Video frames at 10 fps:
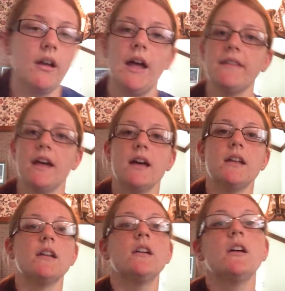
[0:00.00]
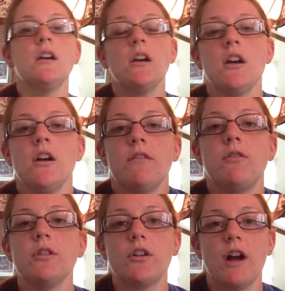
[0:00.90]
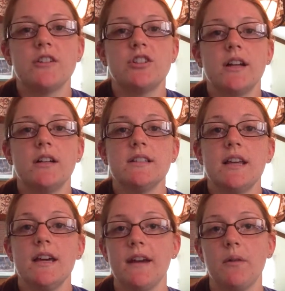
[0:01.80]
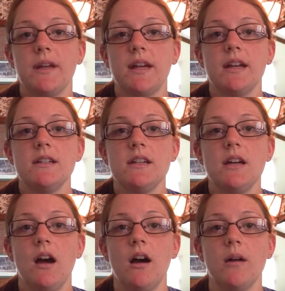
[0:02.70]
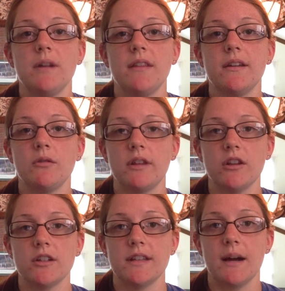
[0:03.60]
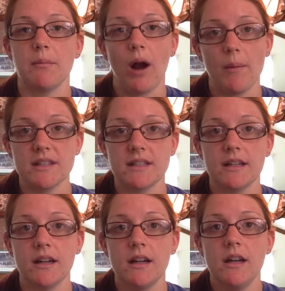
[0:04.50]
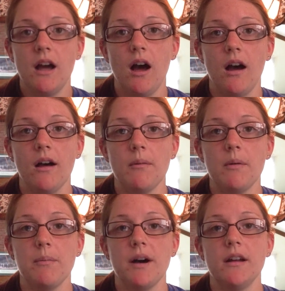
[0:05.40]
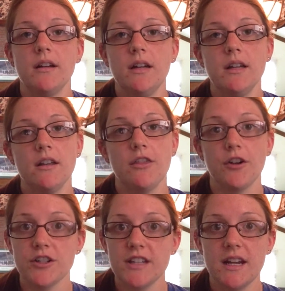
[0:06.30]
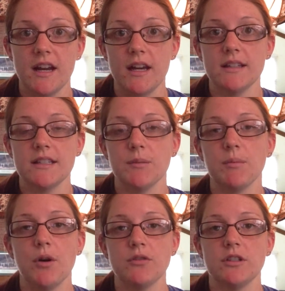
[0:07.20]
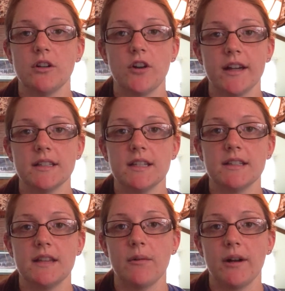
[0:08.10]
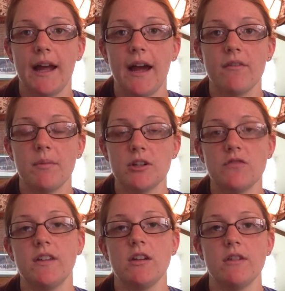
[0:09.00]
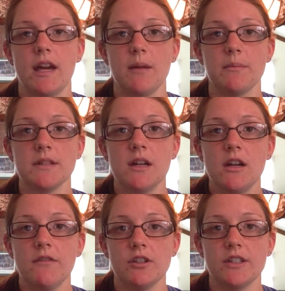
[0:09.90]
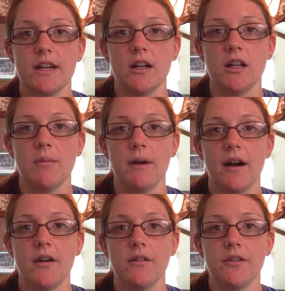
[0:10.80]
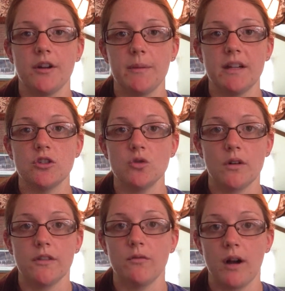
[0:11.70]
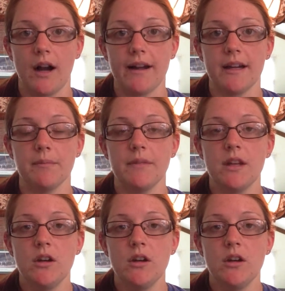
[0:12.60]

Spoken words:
And then for the garage sales that weekend, nothing really looked that promising, but Thursday night, someone posted on Craigslist that they were going to have a bunch of video games for sale about 30 minutes north of where I am,